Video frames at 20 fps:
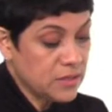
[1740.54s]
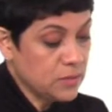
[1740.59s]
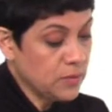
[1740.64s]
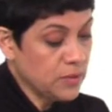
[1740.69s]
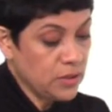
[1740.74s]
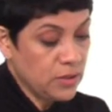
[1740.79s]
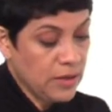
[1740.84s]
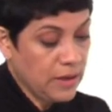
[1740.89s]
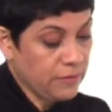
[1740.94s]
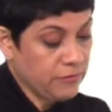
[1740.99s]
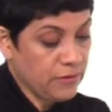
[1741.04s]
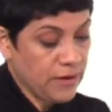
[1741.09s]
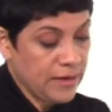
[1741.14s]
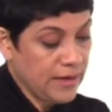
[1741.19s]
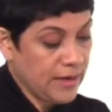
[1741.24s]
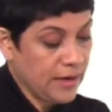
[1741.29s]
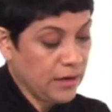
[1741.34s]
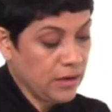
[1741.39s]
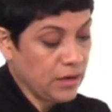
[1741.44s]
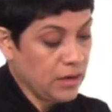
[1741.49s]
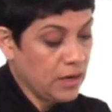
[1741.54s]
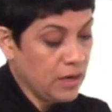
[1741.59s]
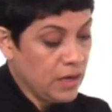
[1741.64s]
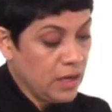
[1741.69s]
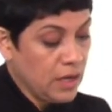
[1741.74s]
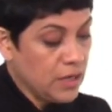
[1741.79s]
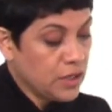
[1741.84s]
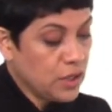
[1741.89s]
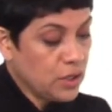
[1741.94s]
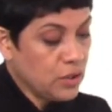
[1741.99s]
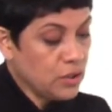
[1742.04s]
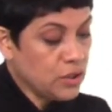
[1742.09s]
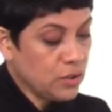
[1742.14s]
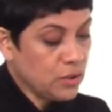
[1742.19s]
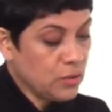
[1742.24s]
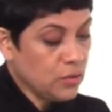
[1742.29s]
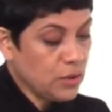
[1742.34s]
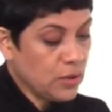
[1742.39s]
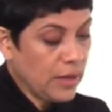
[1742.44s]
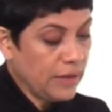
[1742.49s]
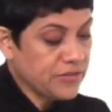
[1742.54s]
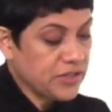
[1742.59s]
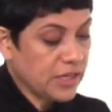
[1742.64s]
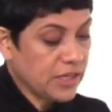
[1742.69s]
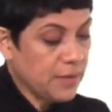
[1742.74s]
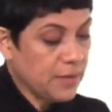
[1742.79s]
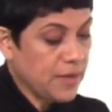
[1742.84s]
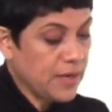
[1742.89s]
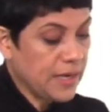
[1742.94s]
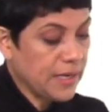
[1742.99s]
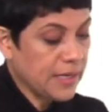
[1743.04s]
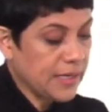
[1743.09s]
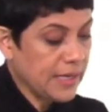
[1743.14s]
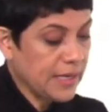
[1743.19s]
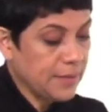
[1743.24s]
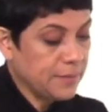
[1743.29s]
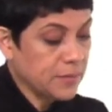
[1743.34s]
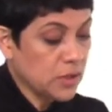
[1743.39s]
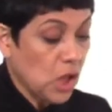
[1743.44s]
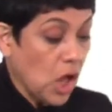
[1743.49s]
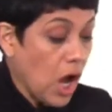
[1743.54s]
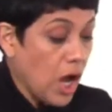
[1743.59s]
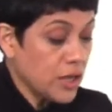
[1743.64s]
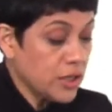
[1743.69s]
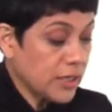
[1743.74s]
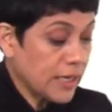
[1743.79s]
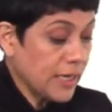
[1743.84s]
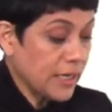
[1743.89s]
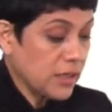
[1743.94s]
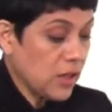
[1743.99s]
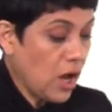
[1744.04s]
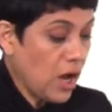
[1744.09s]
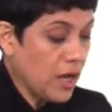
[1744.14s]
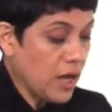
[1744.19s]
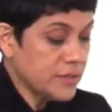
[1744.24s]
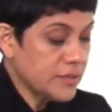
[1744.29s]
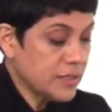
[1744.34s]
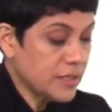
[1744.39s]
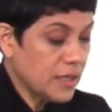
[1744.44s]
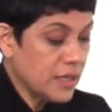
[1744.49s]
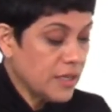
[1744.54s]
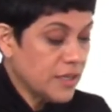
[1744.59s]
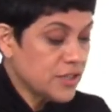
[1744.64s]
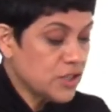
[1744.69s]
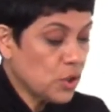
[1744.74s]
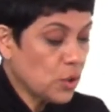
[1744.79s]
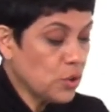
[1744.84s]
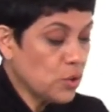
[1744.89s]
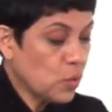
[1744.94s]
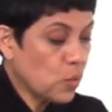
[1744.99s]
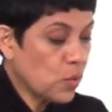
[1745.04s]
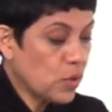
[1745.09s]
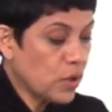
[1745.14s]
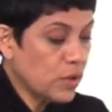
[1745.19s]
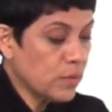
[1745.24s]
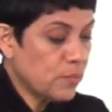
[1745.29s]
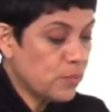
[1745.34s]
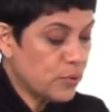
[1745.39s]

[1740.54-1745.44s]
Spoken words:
when you have red hair. You have to come in and get glossed. So the word